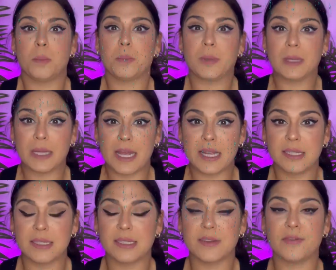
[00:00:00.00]

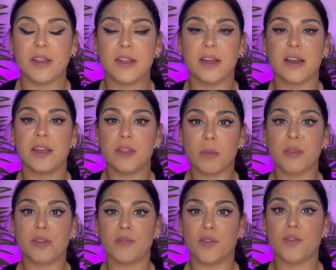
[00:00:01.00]
place in the
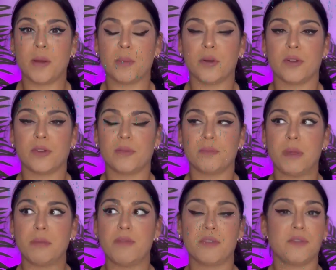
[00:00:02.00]
month of November,
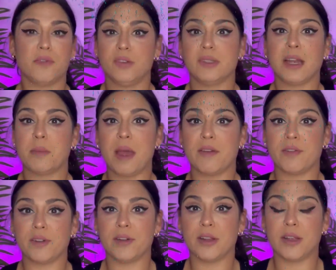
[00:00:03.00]
maybe for the first time
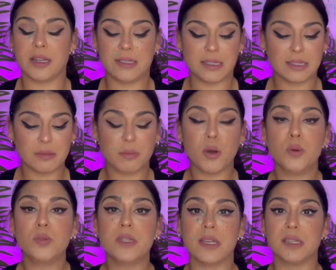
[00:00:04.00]
ever. It's
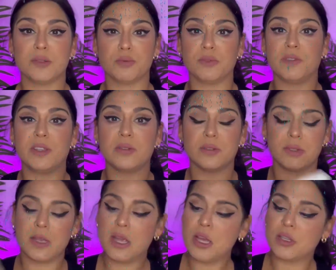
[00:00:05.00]
exposed and it's revealed.
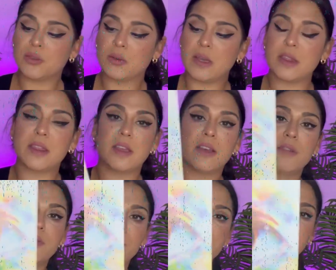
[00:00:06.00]
So think
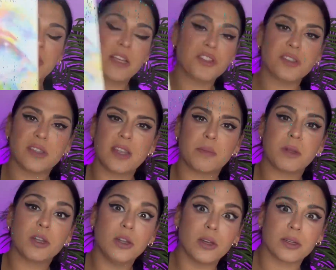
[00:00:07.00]
of, not just think,
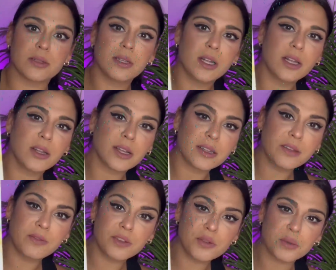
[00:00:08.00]
but look at
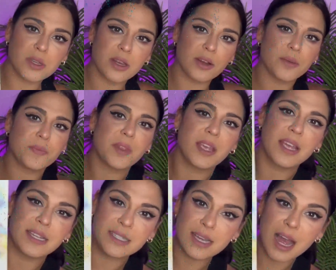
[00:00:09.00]
the visual here.
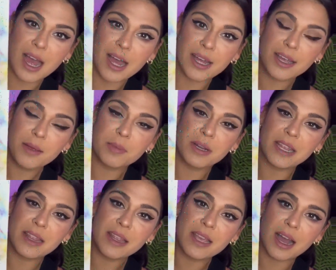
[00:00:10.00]
It's an eye, but
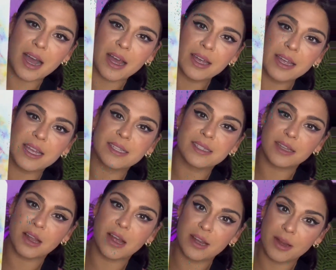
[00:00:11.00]
in the eye, it's an